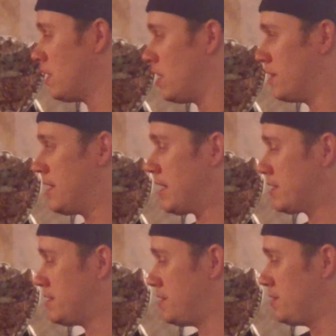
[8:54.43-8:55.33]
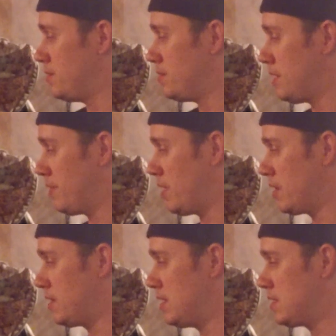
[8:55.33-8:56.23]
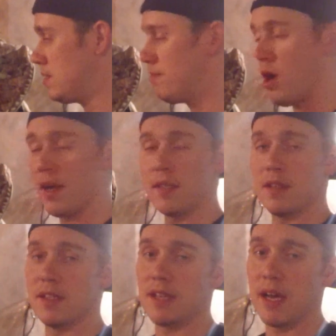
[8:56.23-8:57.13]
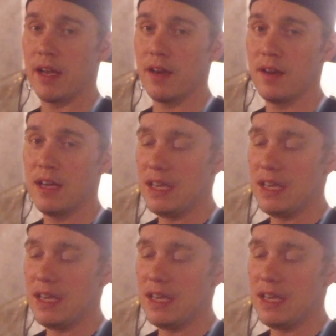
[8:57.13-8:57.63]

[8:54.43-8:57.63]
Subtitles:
on the X2, they've got these pockets on the side here.